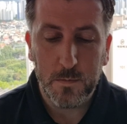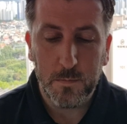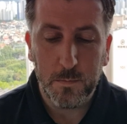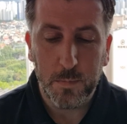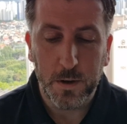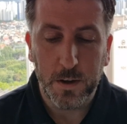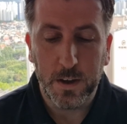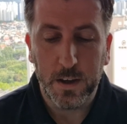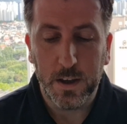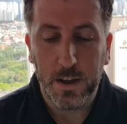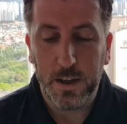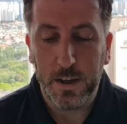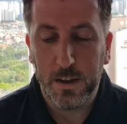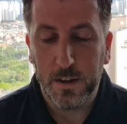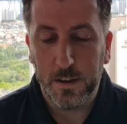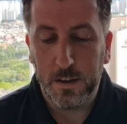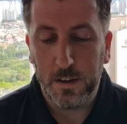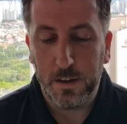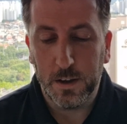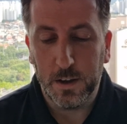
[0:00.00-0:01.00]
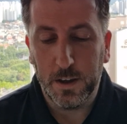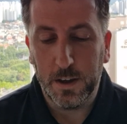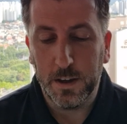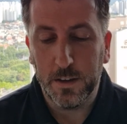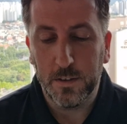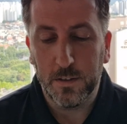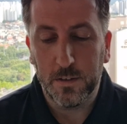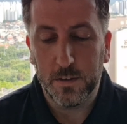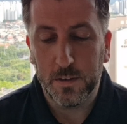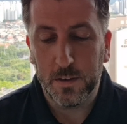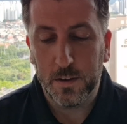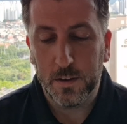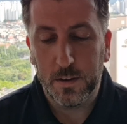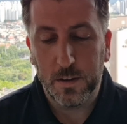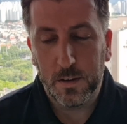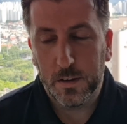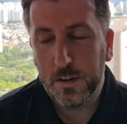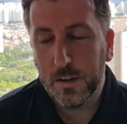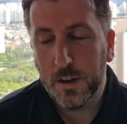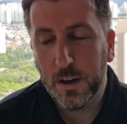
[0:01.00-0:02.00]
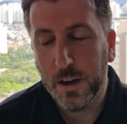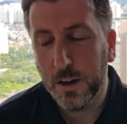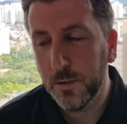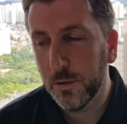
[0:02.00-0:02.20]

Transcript: but yeah, it is. You know,